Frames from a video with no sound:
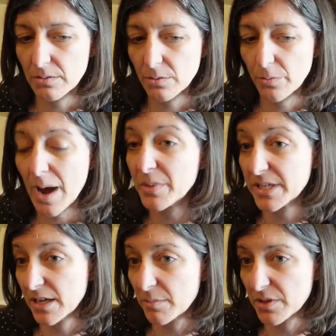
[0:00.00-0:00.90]
the rapid
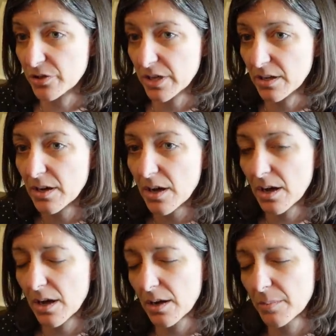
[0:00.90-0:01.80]
decommissioning
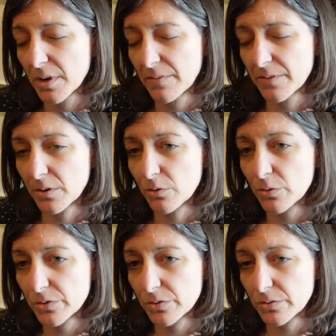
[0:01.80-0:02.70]
of the
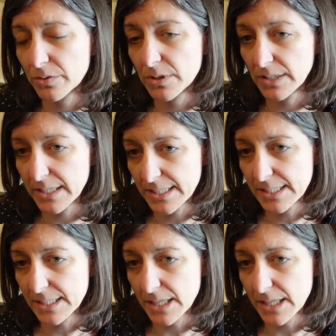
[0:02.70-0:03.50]
cruisers leads to